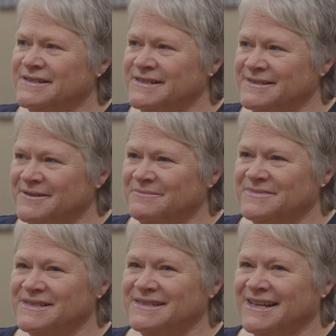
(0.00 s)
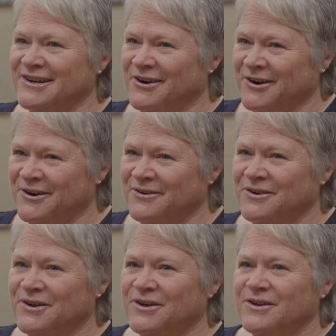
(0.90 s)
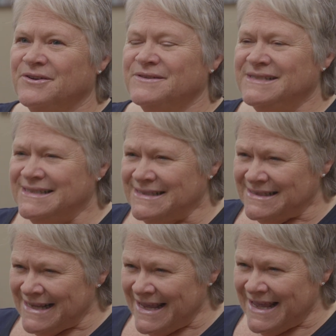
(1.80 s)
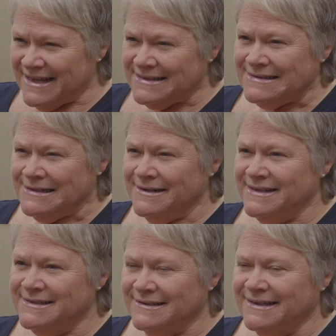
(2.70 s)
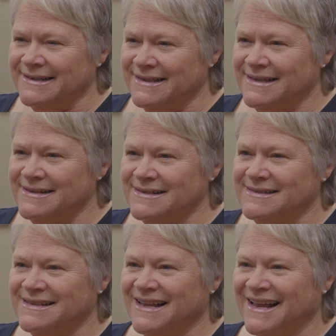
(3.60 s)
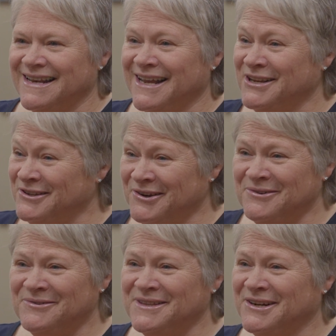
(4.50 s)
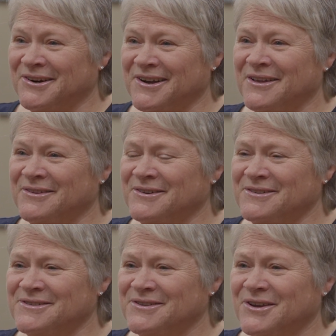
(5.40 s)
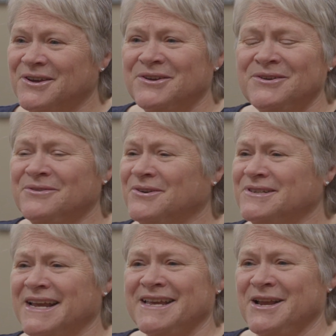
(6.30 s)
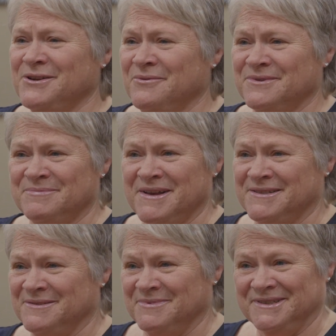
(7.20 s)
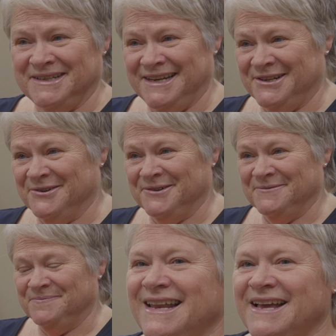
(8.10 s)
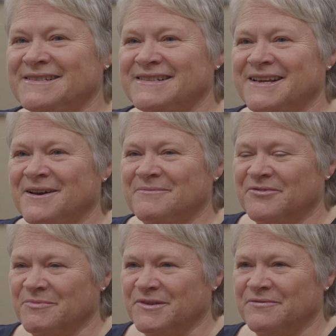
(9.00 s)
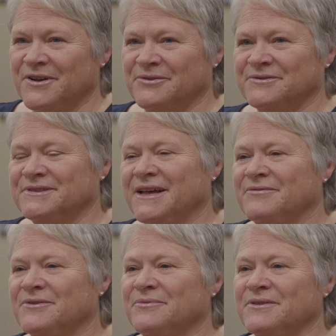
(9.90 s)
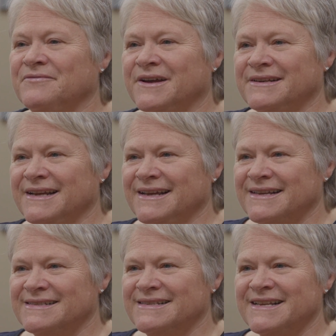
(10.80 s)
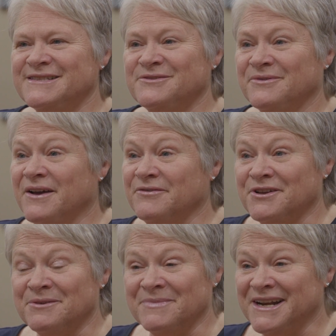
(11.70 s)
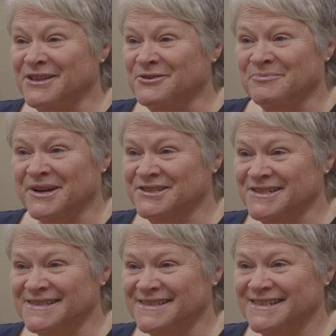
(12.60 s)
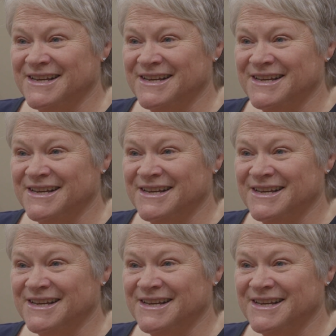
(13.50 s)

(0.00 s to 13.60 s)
systems that are taking a serious look at this, and I know there are others who are taking no responsibility at all. It has to come from the federal level with funding. States don't have a lot of money in their budgets,